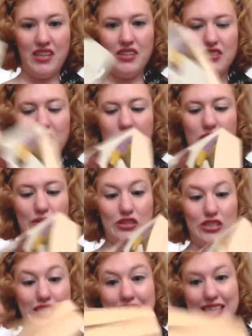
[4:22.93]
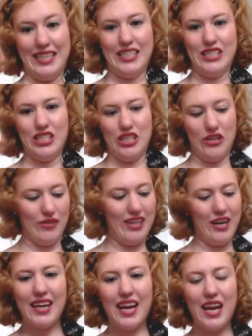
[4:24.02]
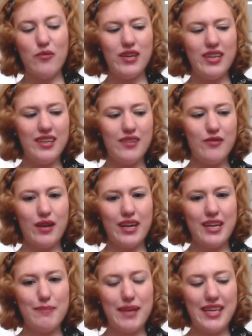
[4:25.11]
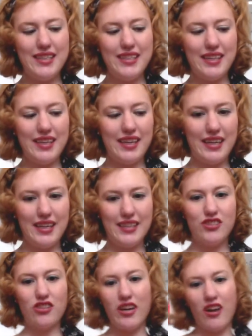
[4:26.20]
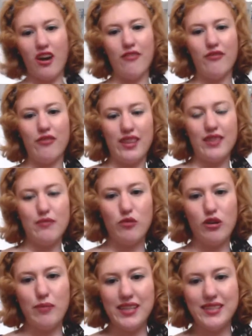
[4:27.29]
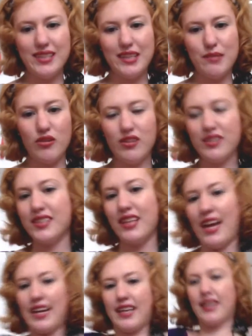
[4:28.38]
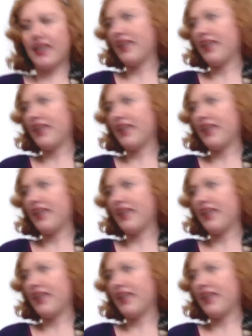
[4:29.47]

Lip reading: So, interesting thing to note there. I would recommend starting off with more basic books like,